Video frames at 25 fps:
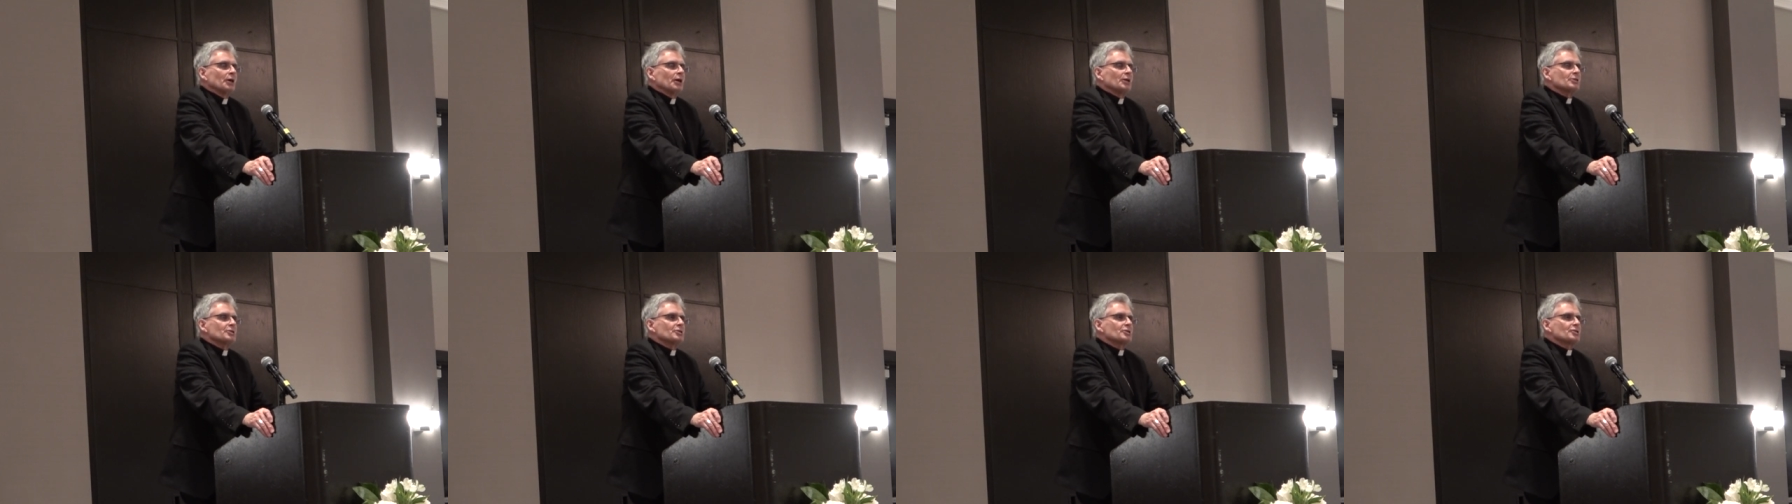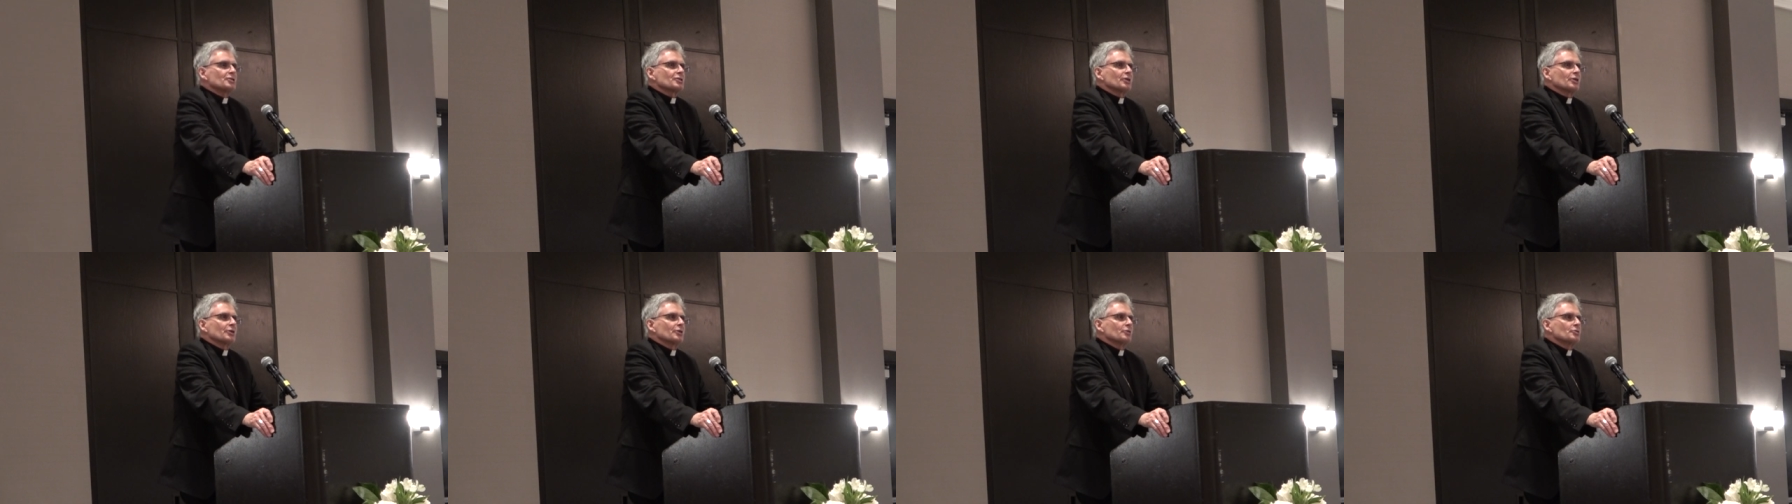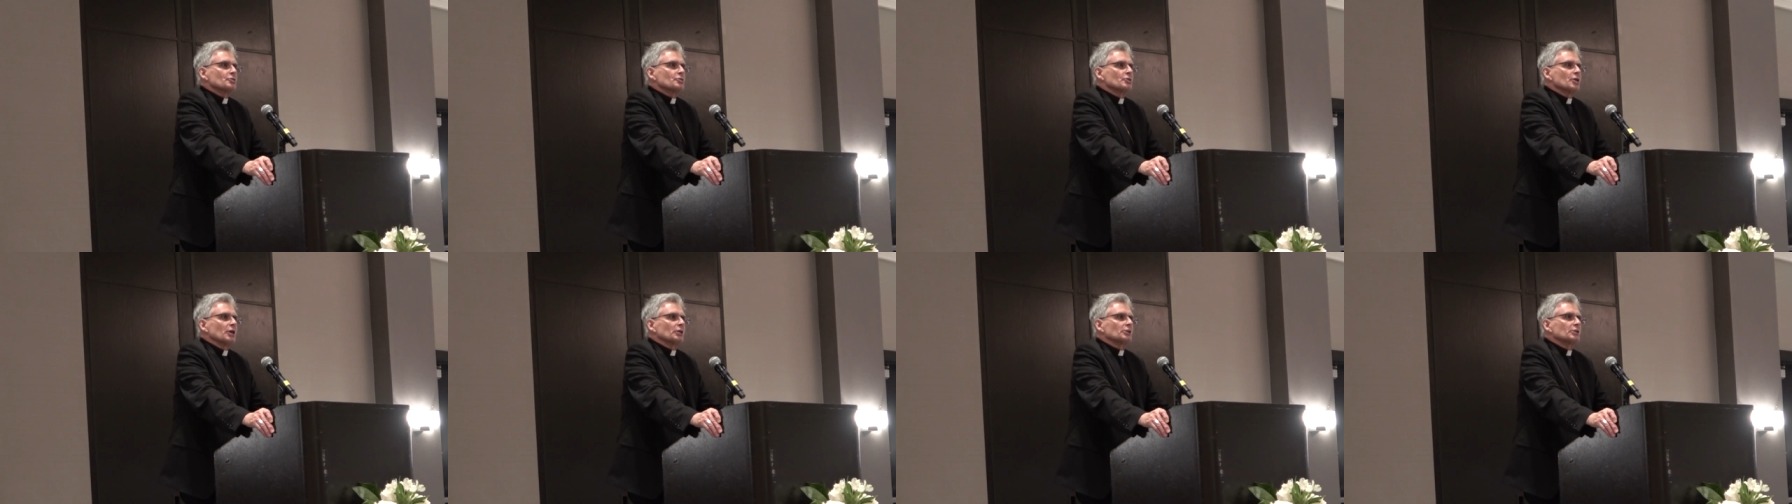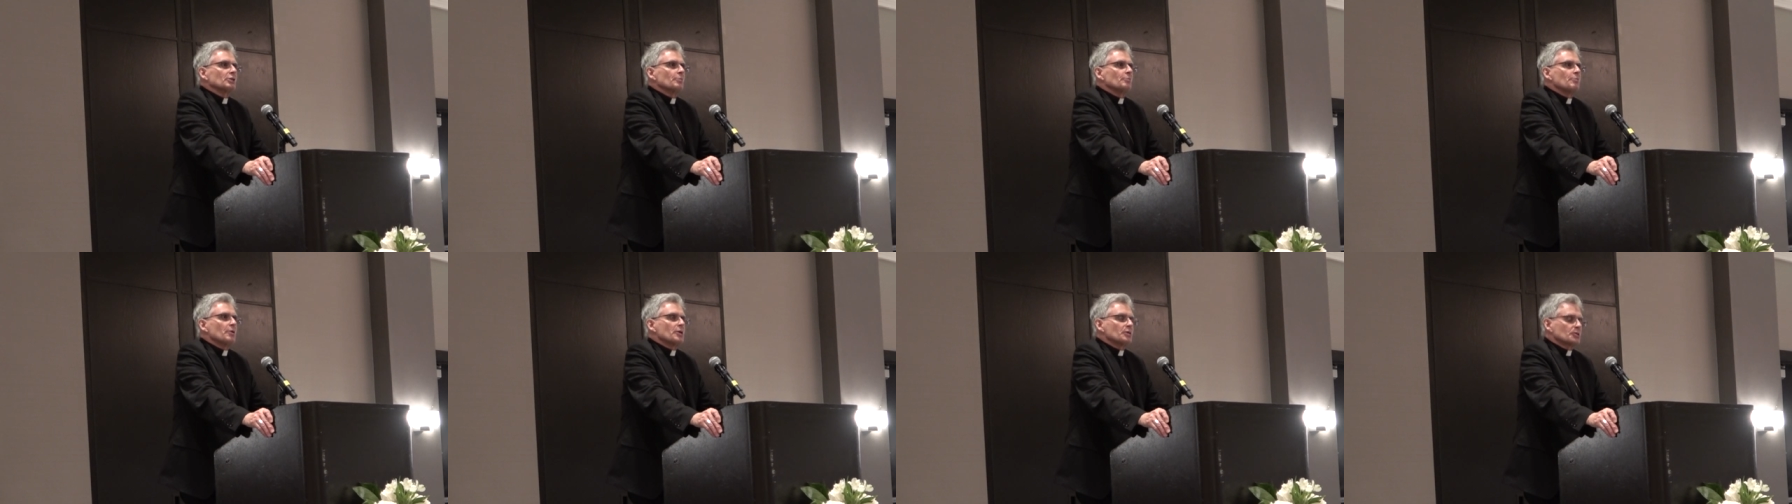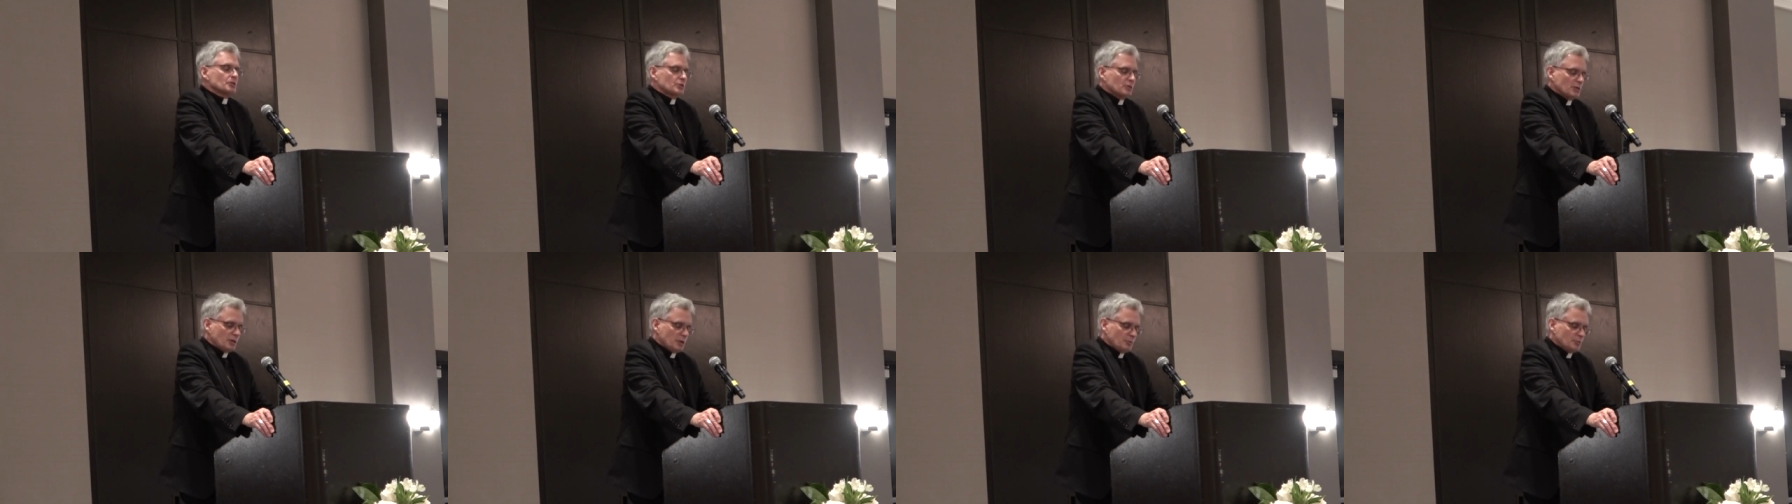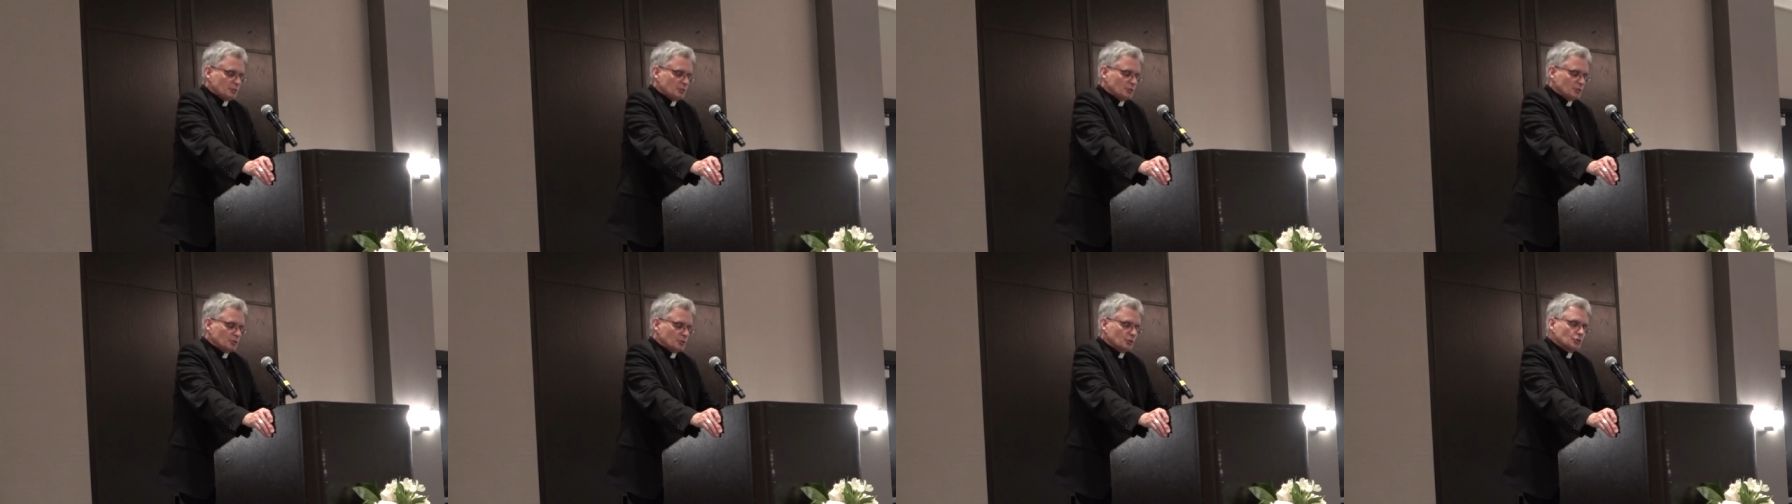As I say, there's not the best
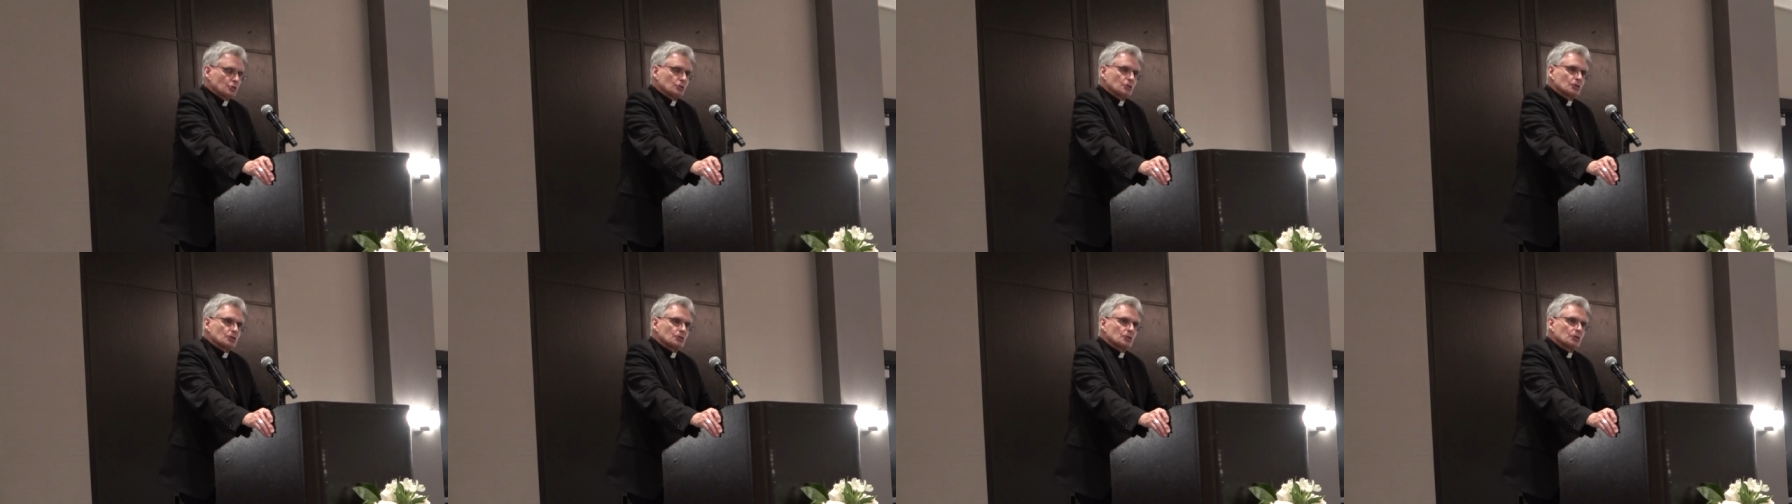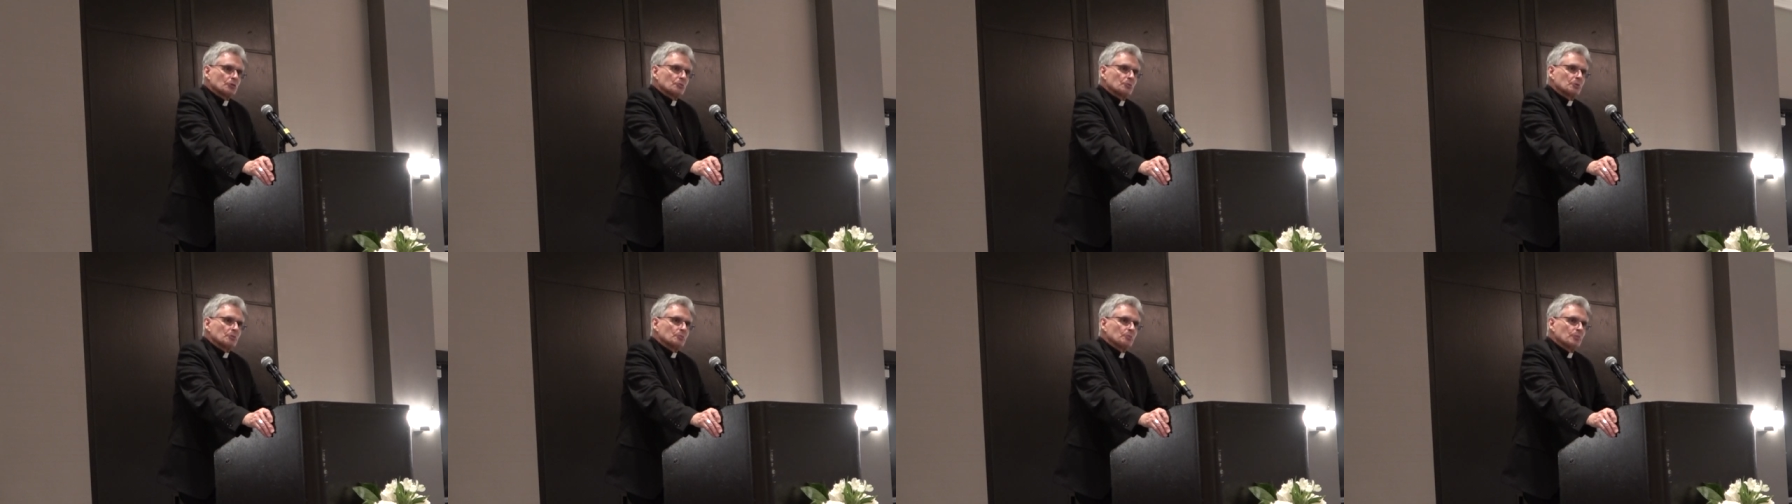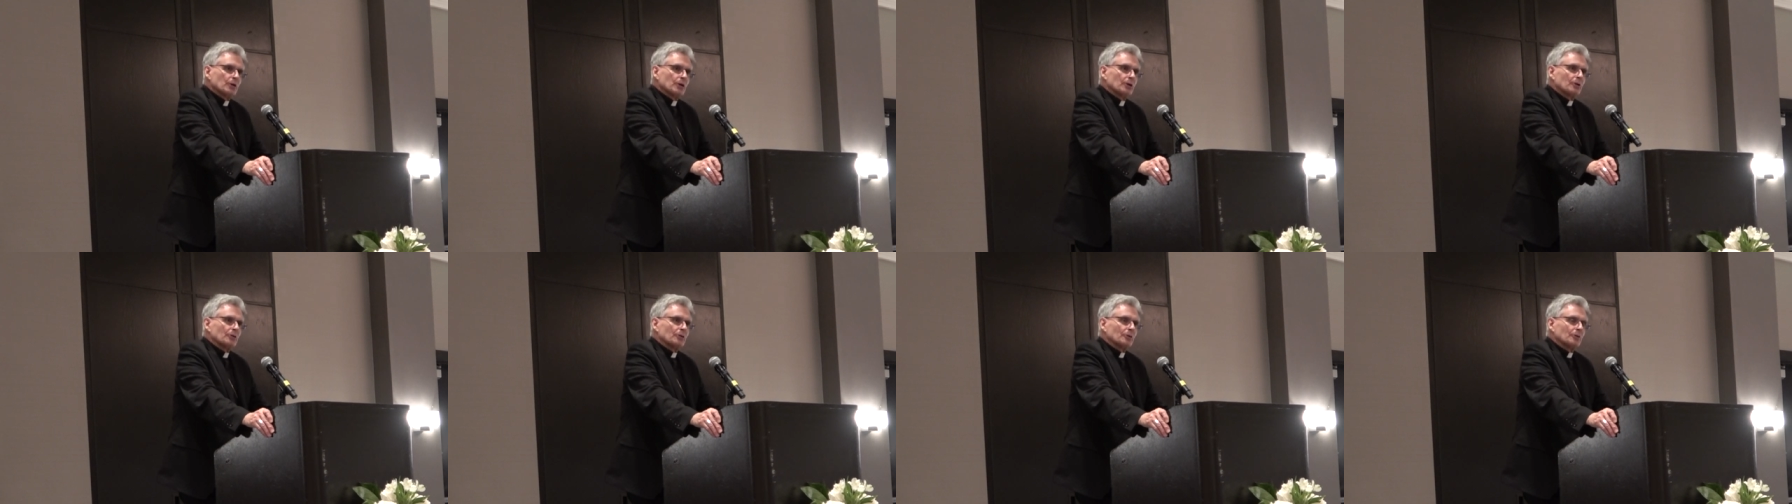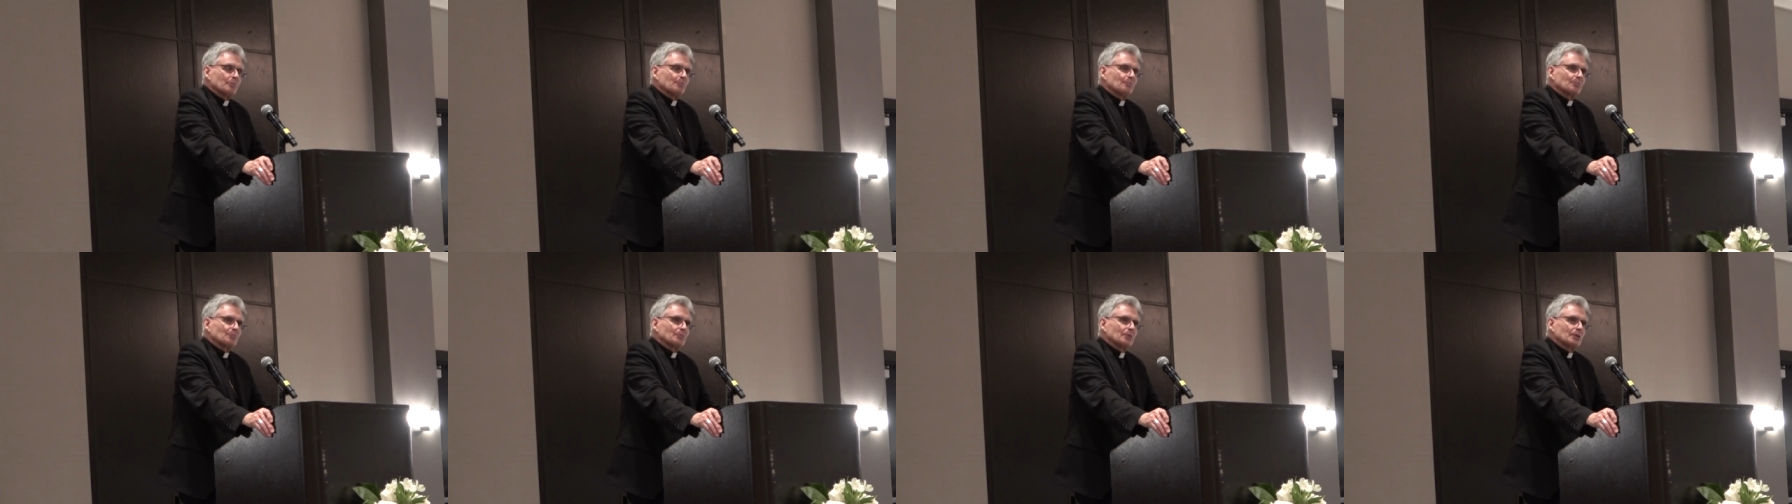times in the church that have been better.